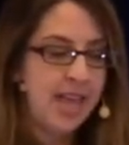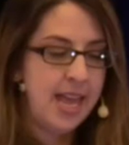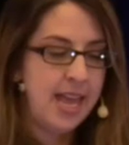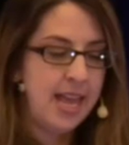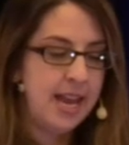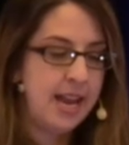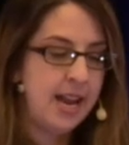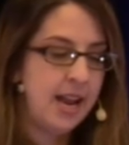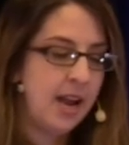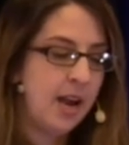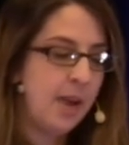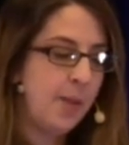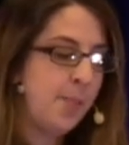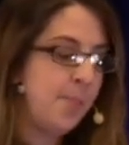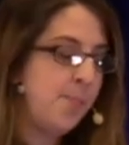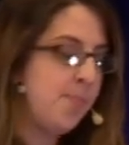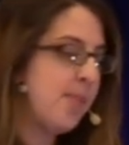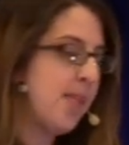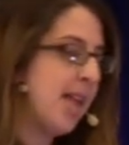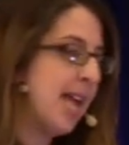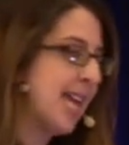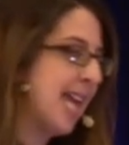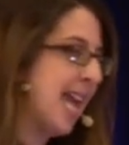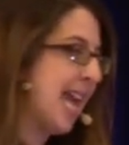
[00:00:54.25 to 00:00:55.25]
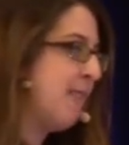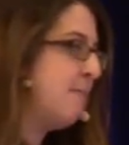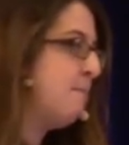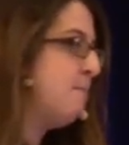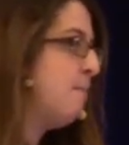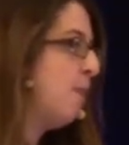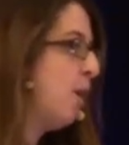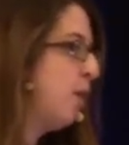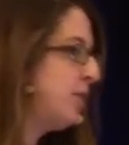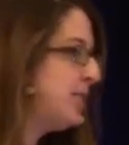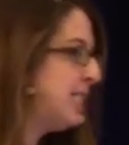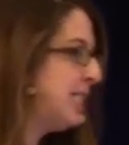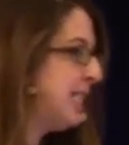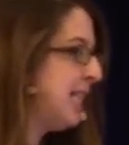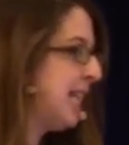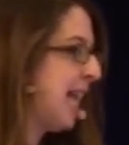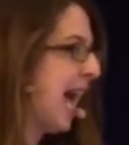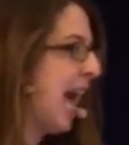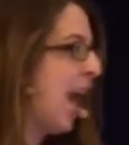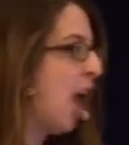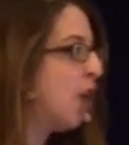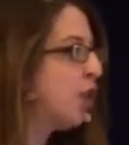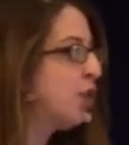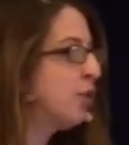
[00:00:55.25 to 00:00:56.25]
then, um, again, most of the
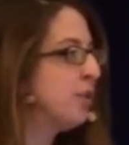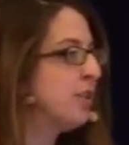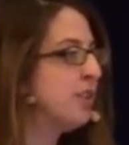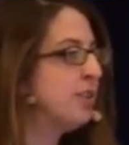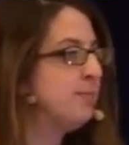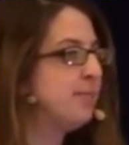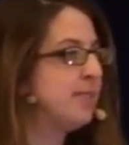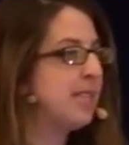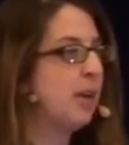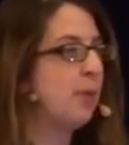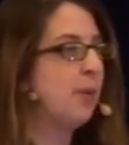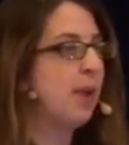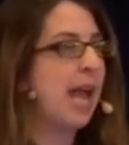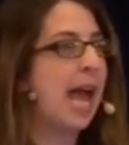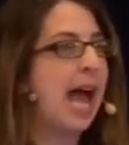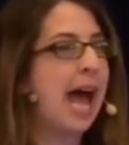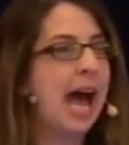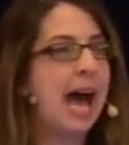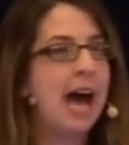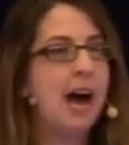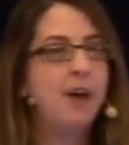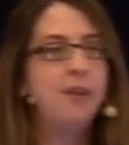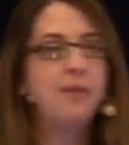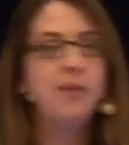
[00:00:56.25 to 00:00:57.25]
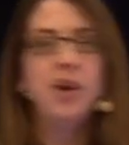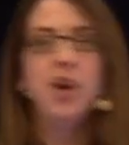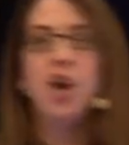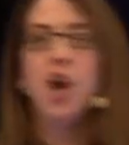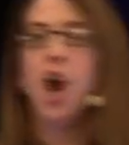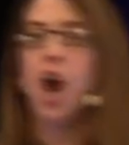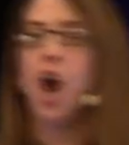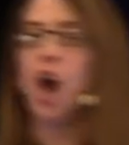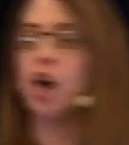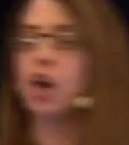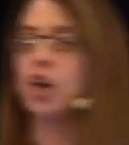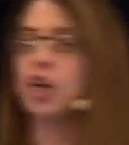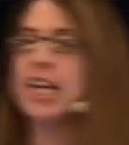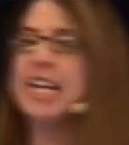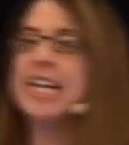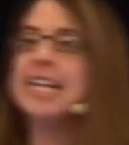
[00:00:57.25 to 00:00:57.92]
algorithms that we have are